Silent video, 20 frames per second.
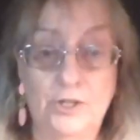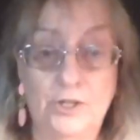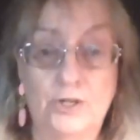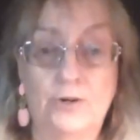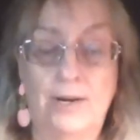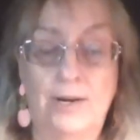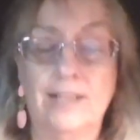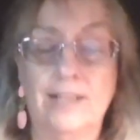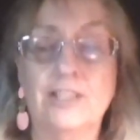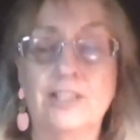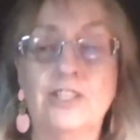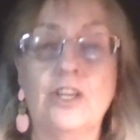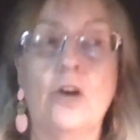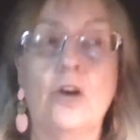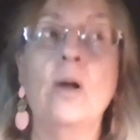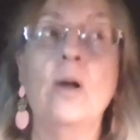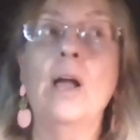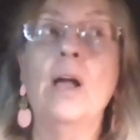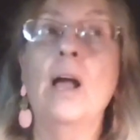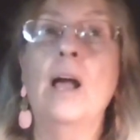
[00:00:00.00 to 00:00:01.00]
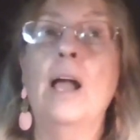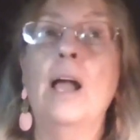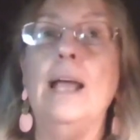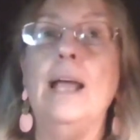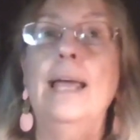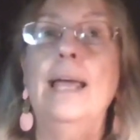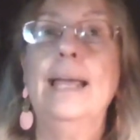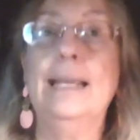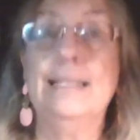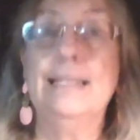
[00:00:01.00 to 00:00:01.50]
to your credits. So
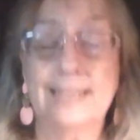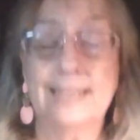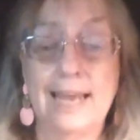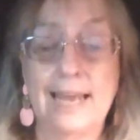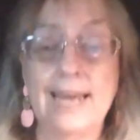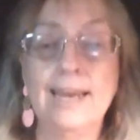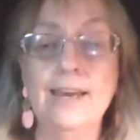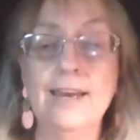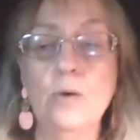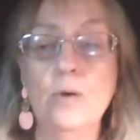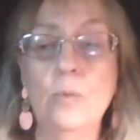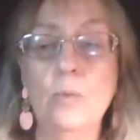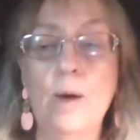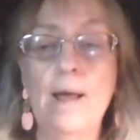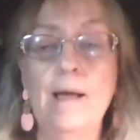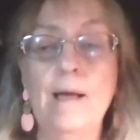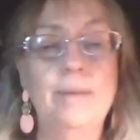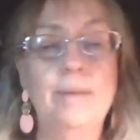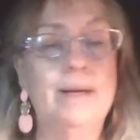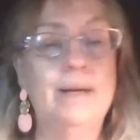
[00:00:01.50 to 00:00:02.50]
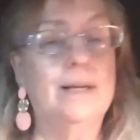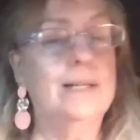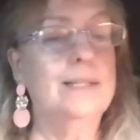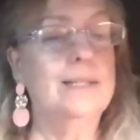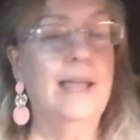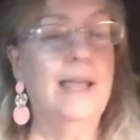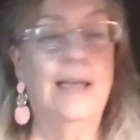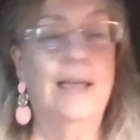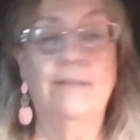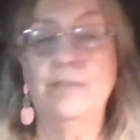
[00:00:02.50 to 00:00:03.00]
it's taking a while because
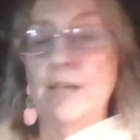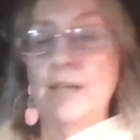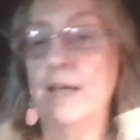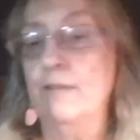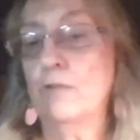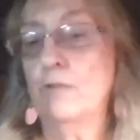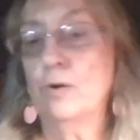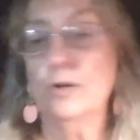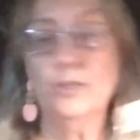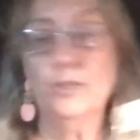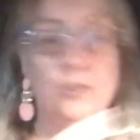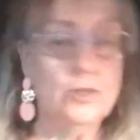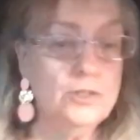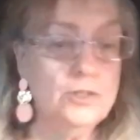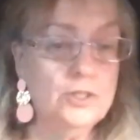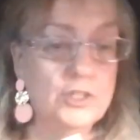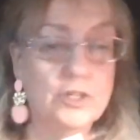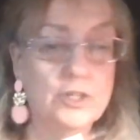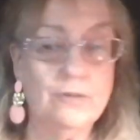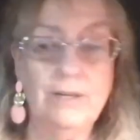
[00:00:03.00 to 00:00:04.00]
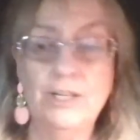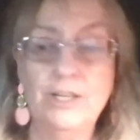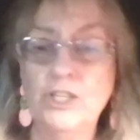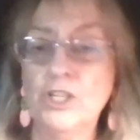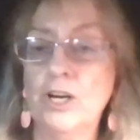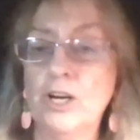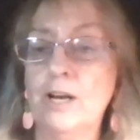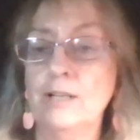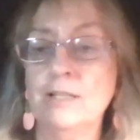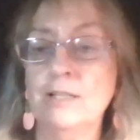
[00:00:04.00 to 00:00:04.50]
I have to have all sorts of
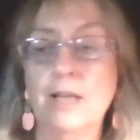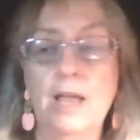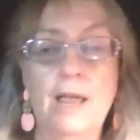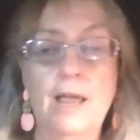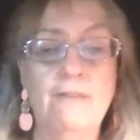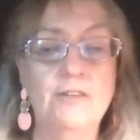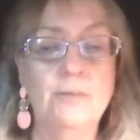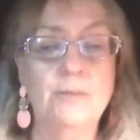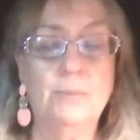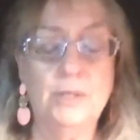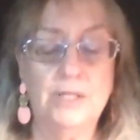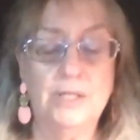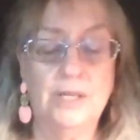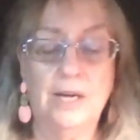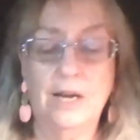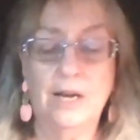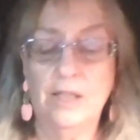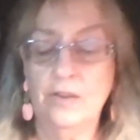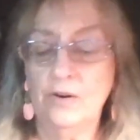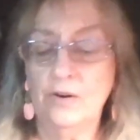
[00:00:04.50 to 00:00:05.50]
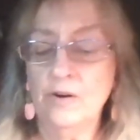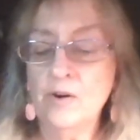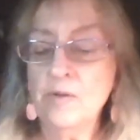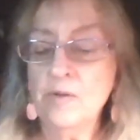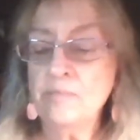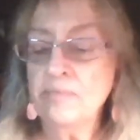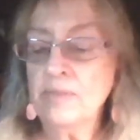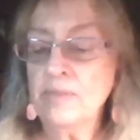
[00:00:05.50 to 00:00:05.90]
screenshots I have to put together.